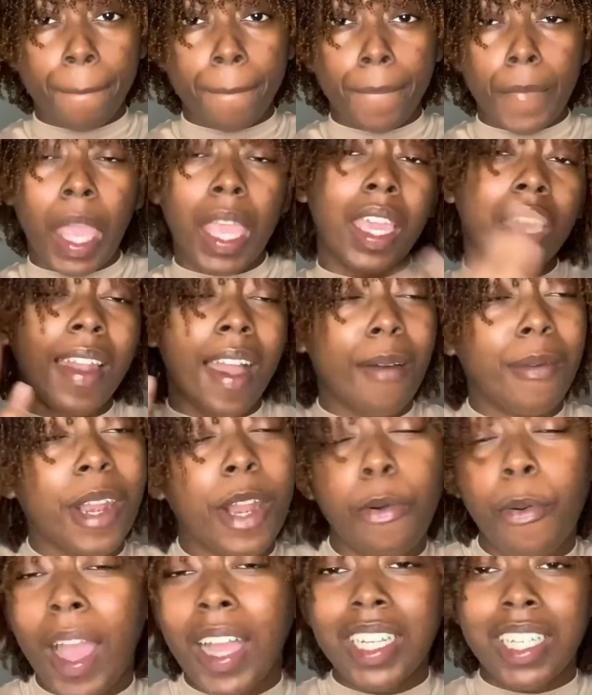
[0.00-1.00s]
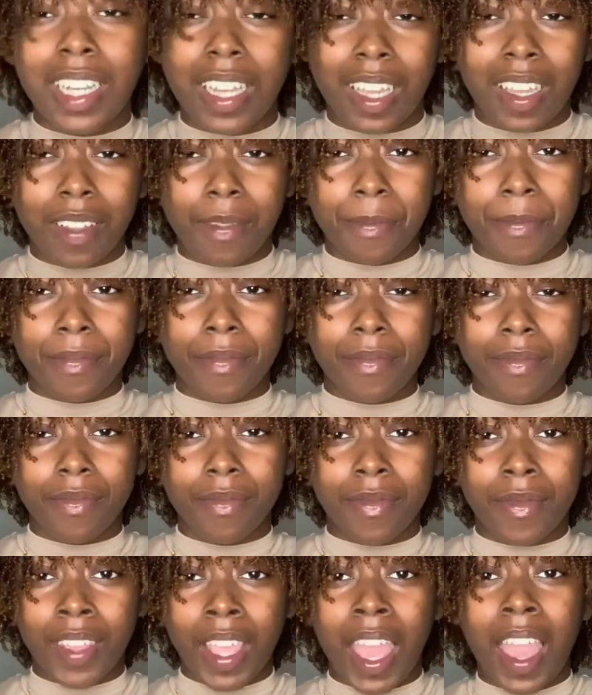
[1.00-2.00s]
and I want to watch it,
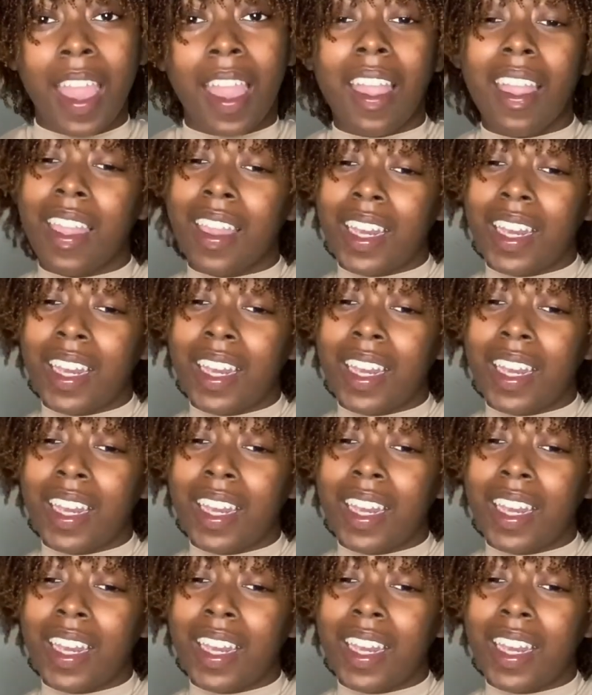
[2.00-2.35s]
and